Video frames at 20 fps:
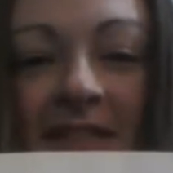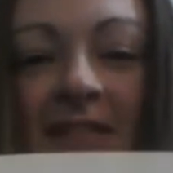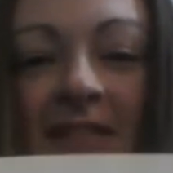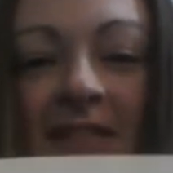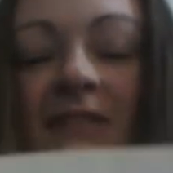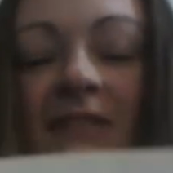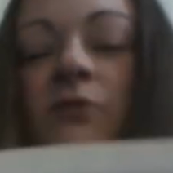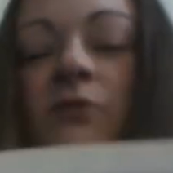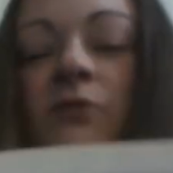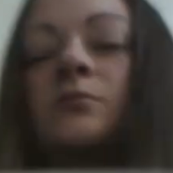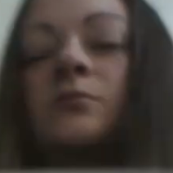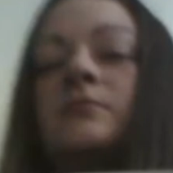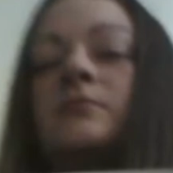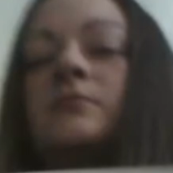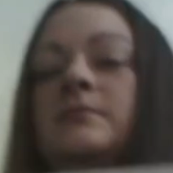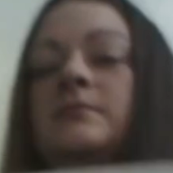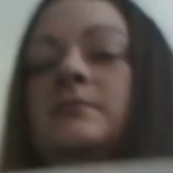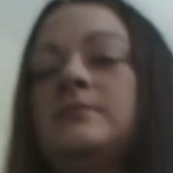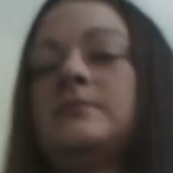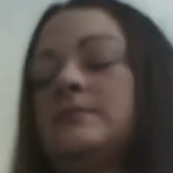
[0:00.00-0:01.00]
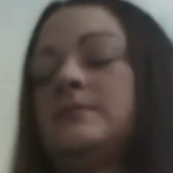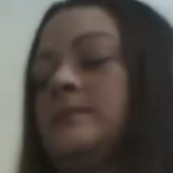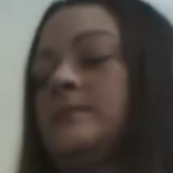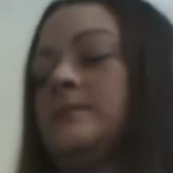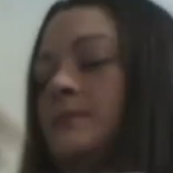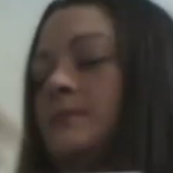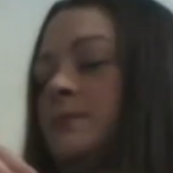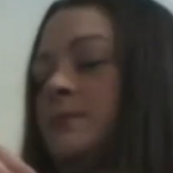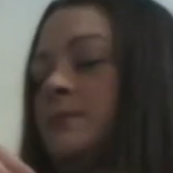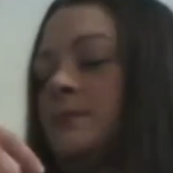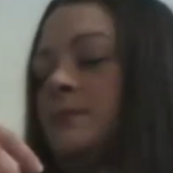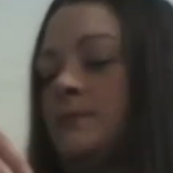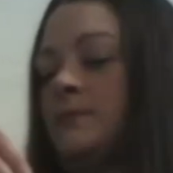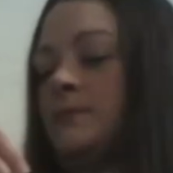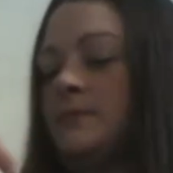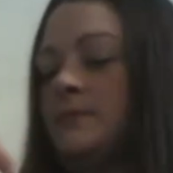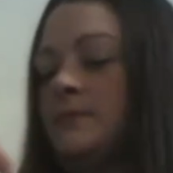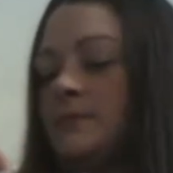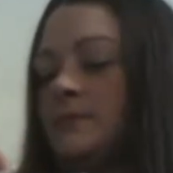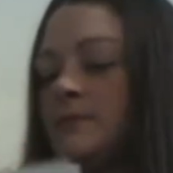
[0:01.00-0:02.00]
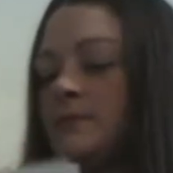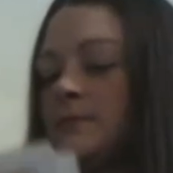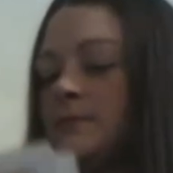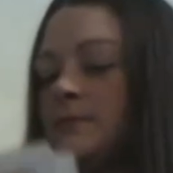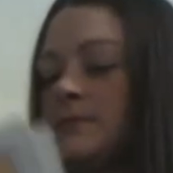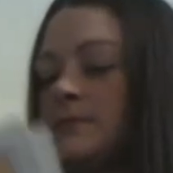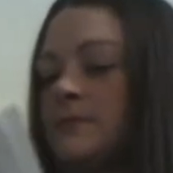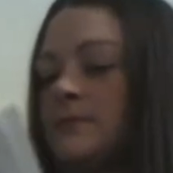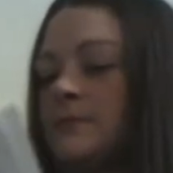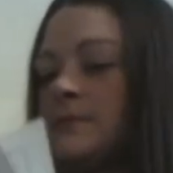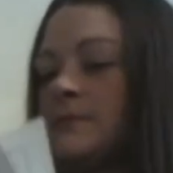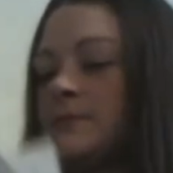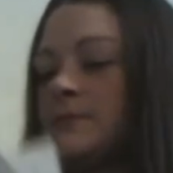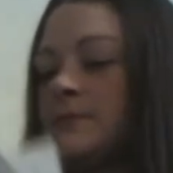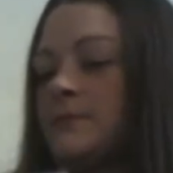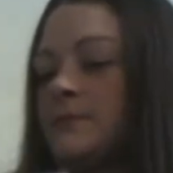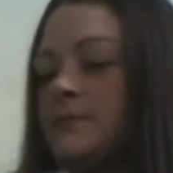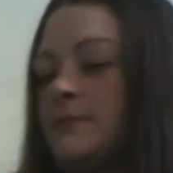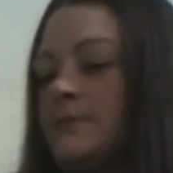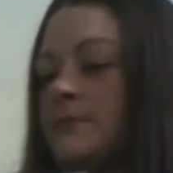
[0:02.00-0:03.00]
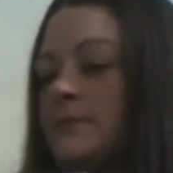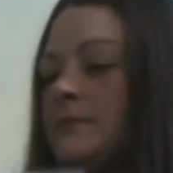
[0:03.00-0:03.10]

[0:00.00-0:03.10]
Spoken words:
[no speech]